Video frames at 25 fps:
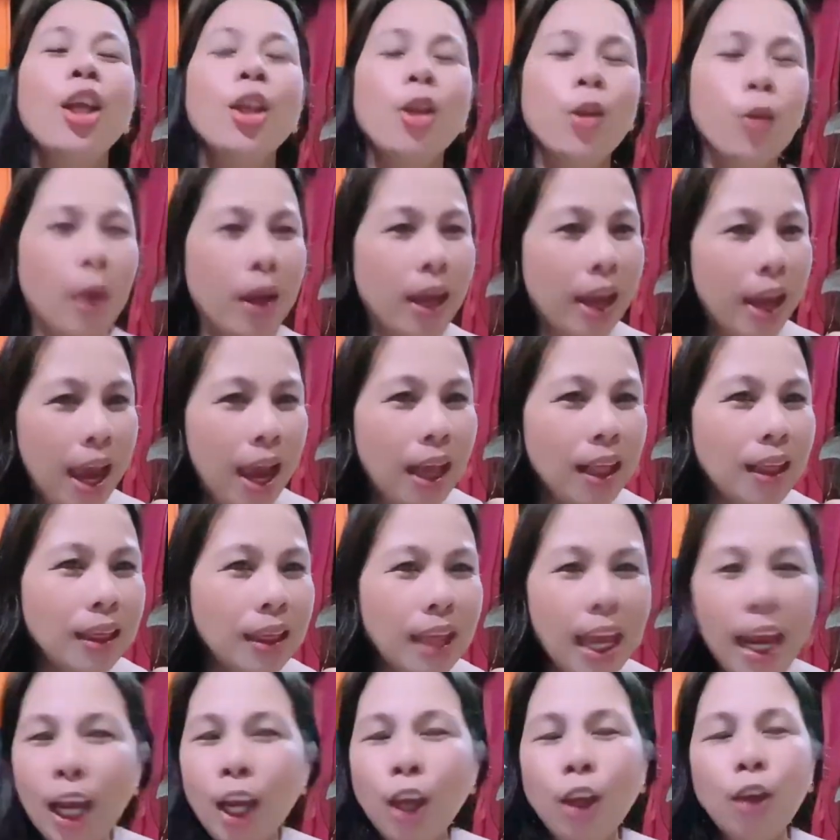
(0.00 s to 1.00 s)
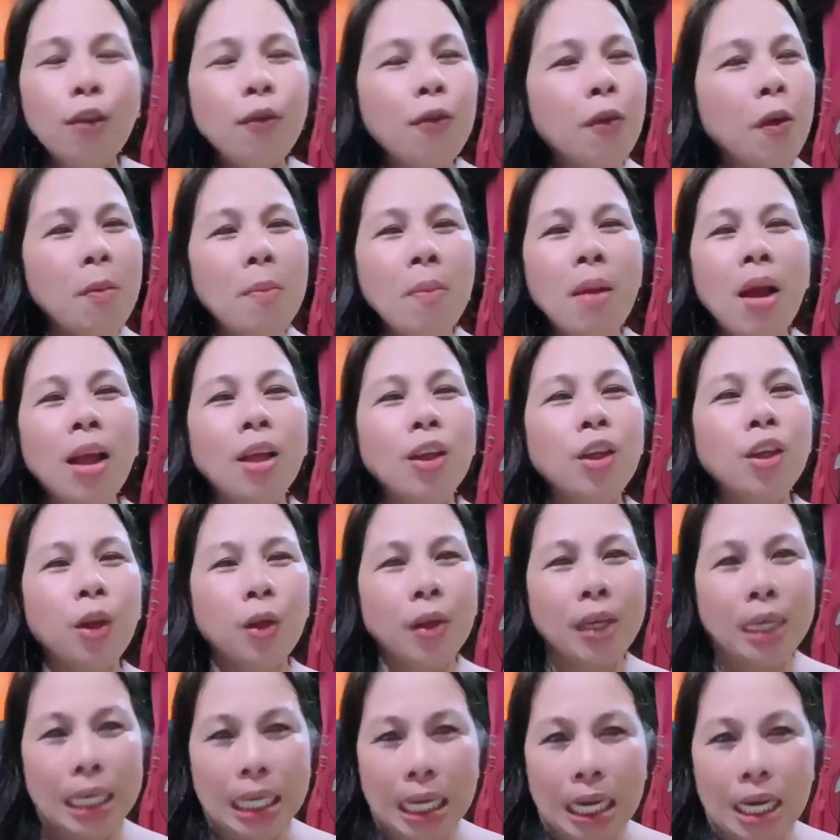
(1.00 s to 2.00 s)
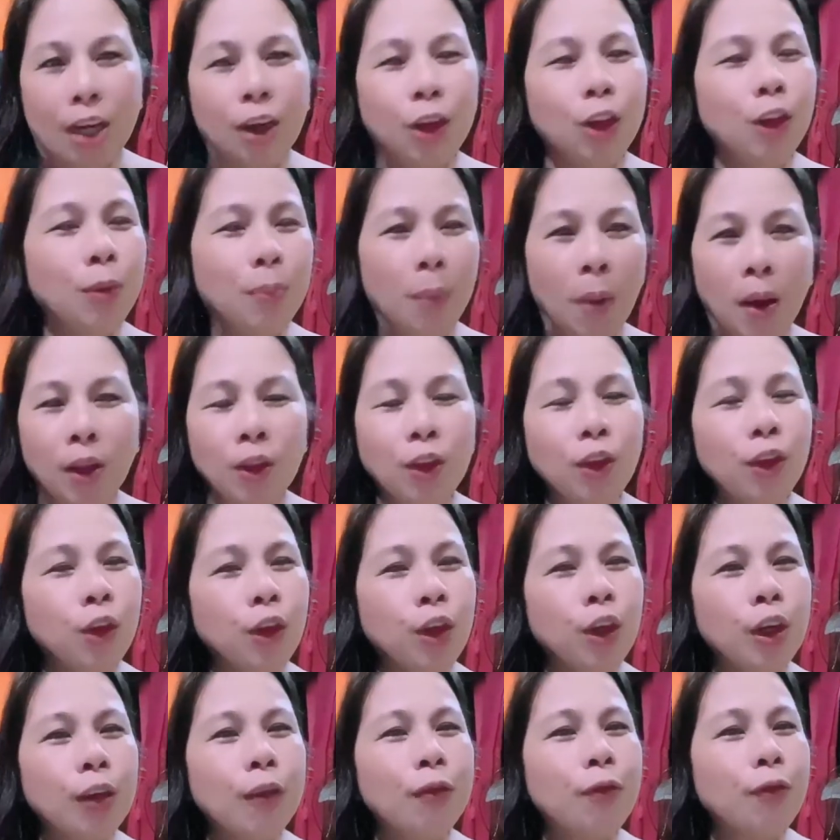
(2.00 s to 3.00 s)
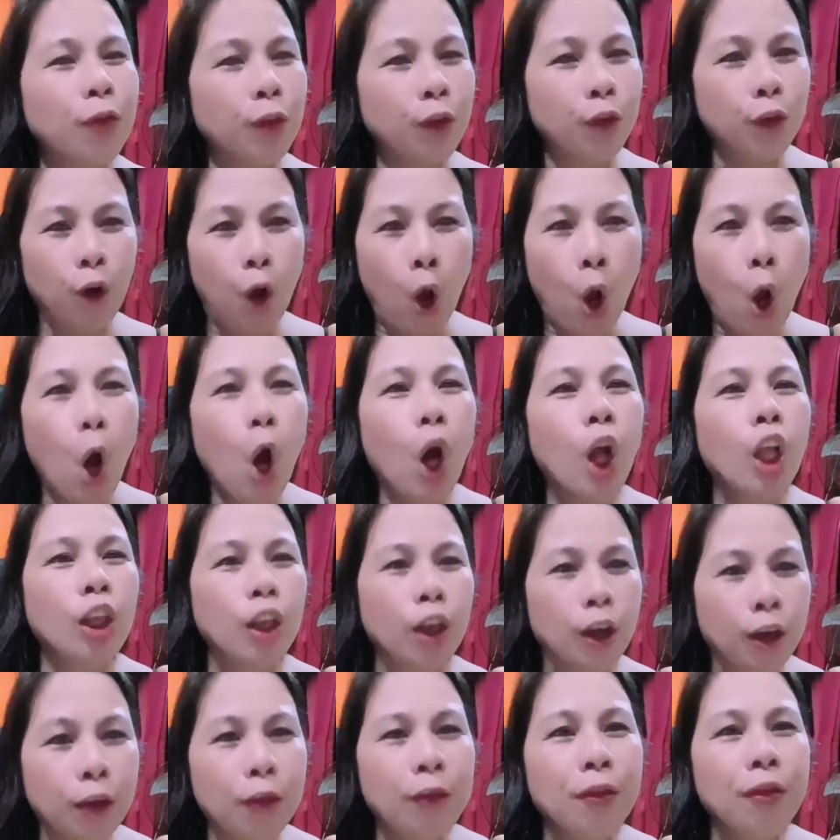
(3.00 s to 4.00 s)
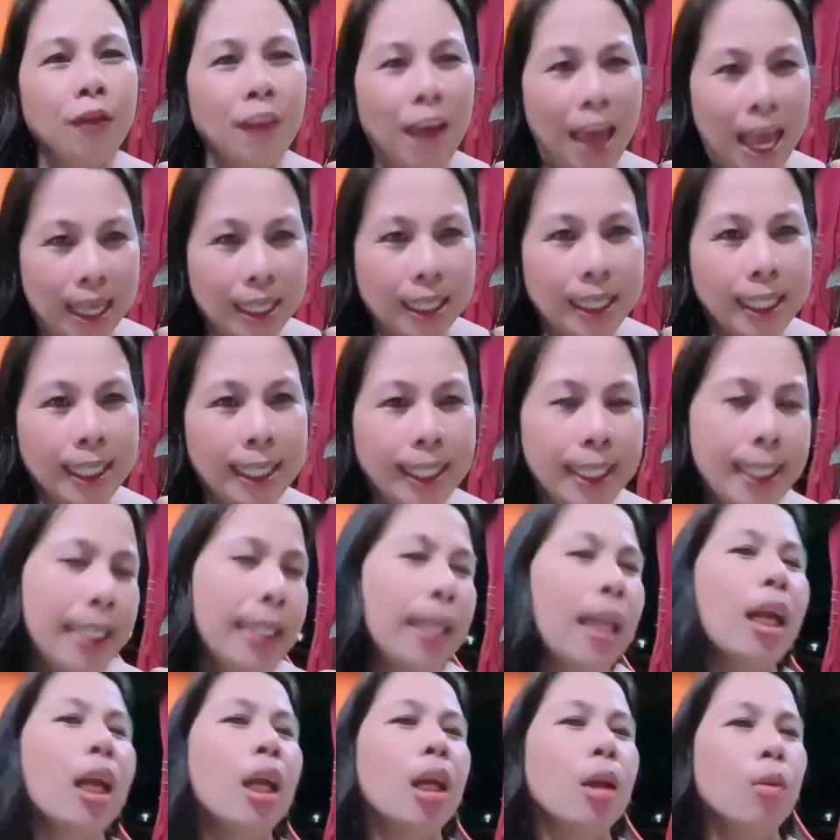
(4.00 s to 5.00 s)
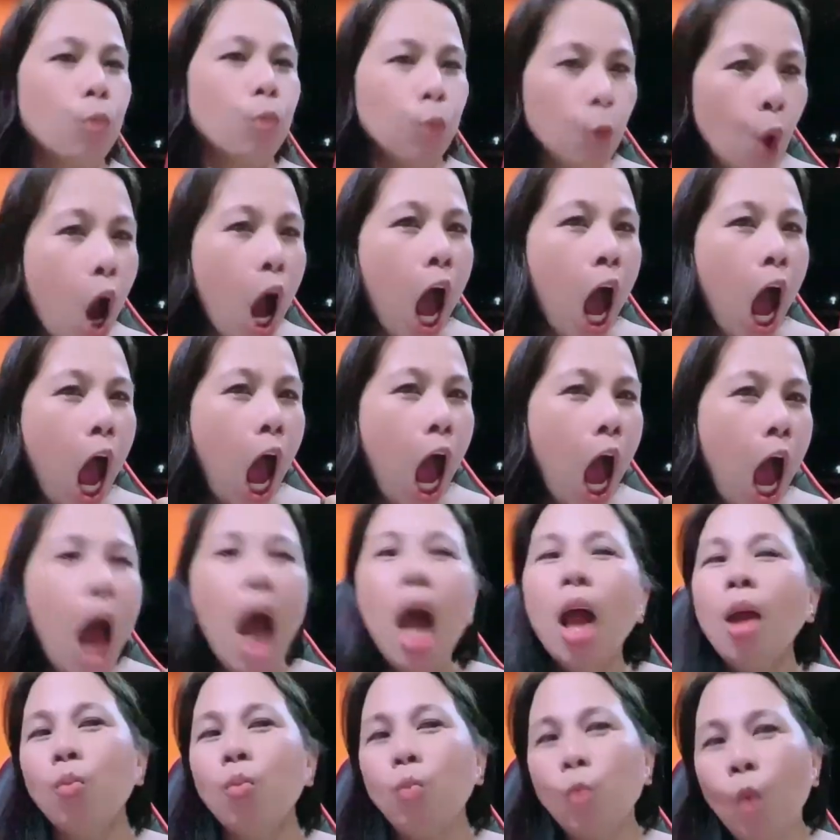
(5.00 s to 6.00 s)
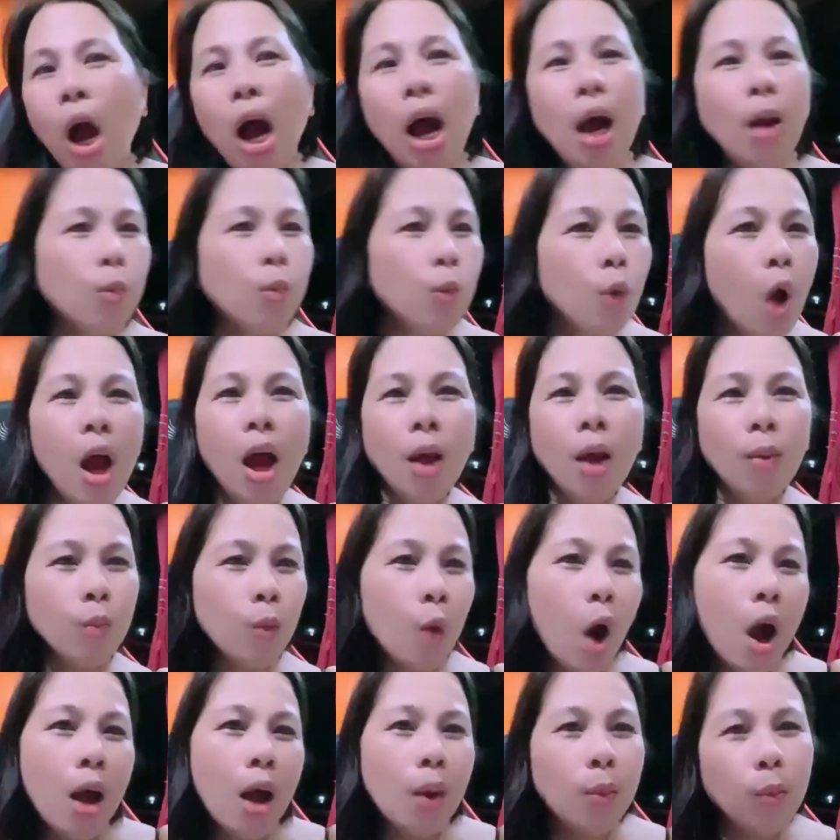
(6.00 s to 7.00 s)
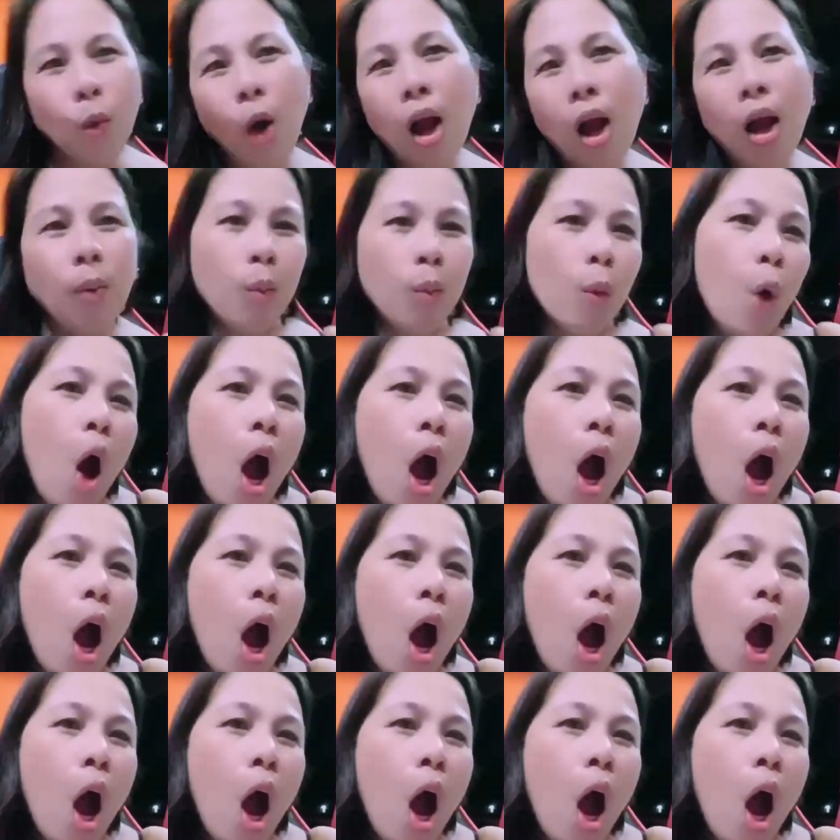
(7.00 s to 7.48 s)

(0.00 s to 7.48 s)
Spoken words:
again, thank you very much, our dear sponsor, for all of this. Mwah, mwah, mwah, mwah, mwah,